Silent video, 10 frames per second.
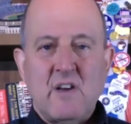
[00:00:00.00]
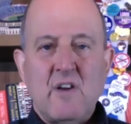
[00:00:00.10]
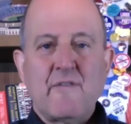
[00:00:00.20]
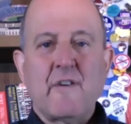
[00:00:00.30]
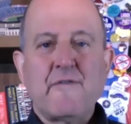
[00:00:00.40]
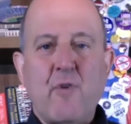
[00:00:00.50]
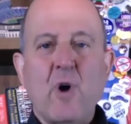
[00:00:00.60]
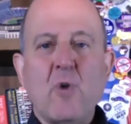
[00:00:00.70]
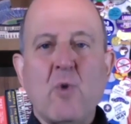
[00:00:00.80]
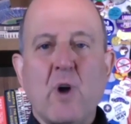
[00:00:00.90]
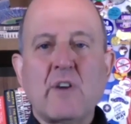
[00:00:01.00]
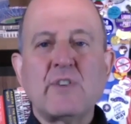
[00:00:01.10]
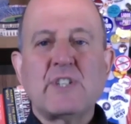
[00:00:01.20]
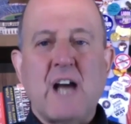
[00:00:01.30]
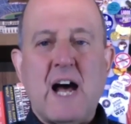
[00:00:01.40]
for 4
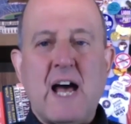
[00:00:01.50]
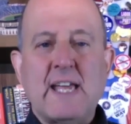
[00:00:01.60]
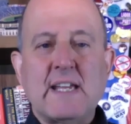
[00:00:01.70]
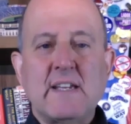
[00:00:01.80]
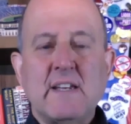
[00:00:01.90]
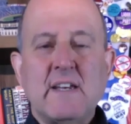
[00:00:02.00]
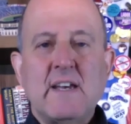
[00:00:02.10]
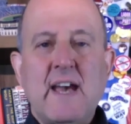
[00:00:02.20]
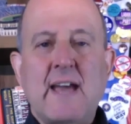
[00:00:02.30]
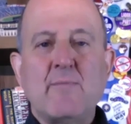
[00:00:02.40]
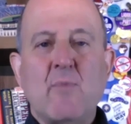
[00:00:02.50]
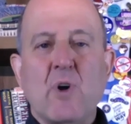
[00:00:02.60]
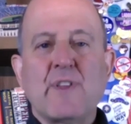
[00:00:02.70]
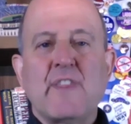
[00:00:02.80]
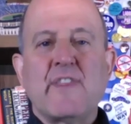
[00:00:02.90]
workers dying and
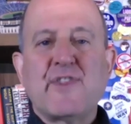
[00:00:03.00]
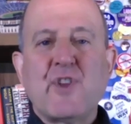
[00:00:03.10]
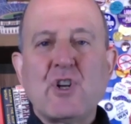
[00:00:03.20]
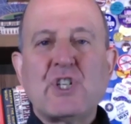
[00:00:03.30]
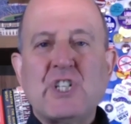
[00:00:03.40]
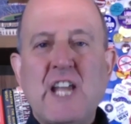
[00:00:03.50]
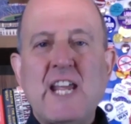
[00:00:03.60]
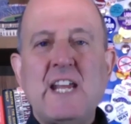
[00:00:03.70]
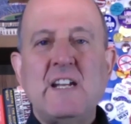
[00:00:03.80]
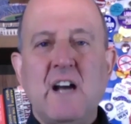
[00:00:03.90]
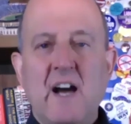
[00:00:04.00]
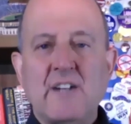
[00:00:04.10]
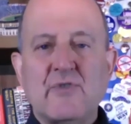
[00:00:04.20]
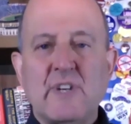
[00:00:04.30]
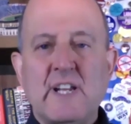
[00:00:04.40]
more than
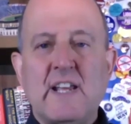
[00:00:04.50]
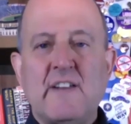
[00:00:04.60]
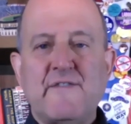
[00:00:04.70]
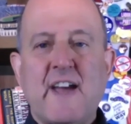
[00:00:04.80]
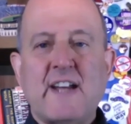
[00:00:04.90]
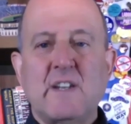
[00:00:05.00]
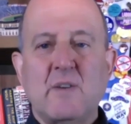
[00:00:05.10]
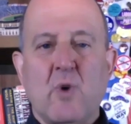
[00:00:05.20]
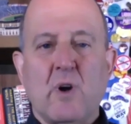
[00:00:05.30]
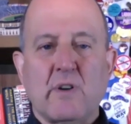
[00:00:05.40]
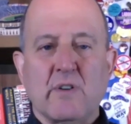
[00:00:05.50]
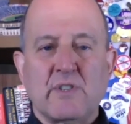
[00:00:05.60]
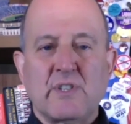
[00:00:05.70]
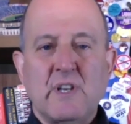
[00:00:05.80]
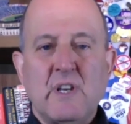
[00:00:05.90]
1,300 infected
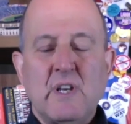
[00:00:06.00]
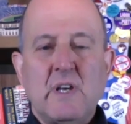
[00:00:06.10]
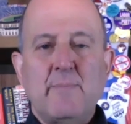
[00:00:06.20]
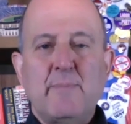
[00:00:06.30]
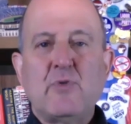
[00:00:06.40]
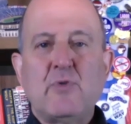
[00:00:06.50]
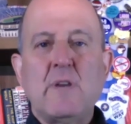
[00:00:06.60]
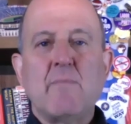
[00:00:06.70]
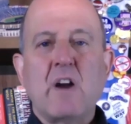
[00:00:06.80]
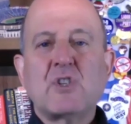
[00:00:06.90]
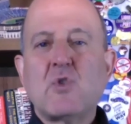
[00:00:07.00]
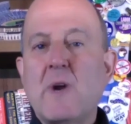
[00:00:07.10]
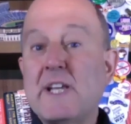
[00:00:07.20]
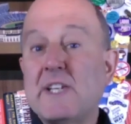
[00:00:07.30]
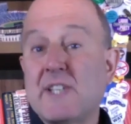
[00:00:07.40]
workers between March
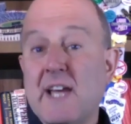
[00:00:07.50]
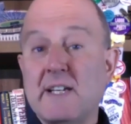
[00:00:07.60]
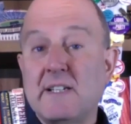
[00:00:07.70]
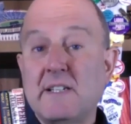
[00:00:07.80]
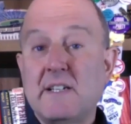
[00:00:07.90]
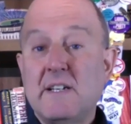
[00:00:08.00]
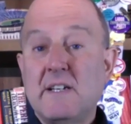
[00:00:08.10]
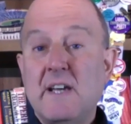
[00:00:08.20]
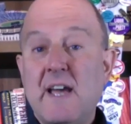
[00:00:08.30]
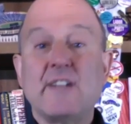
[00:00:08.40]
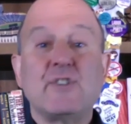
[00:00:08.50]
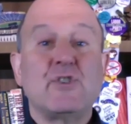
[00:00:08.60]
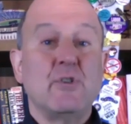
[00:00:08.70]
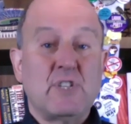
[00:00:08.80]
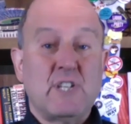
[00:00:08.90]
22nd and
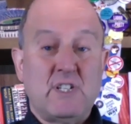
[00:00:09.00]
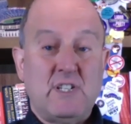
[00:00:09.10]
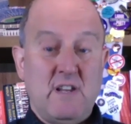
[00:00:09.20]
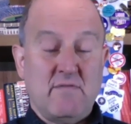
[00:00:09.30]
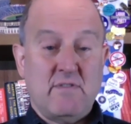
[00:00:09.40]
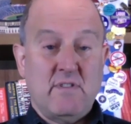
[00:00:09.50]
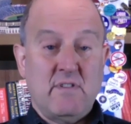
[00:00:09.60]
June 16th.